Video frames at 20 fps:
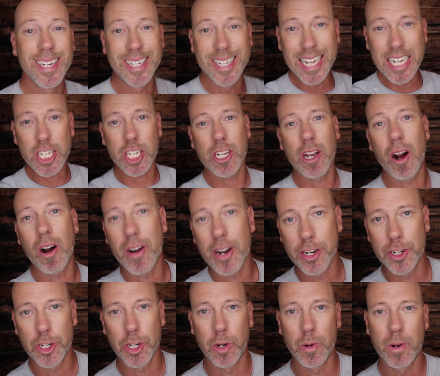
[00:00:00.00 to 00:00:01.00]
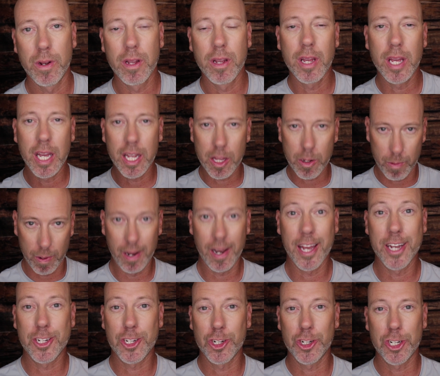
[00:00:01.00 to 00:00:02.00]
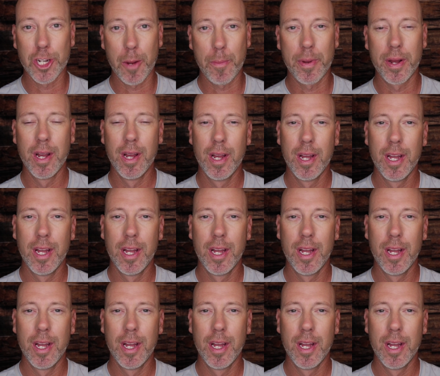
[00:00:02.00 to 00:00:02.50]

discarded you in the relationship.